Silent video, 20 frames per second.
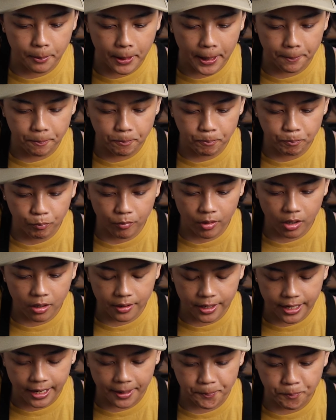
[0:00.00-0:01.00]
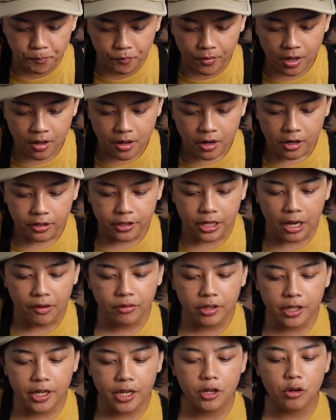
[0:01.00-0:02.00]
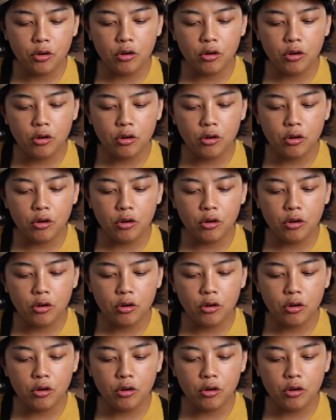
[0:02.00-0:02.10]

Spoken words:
but yeah, definitely an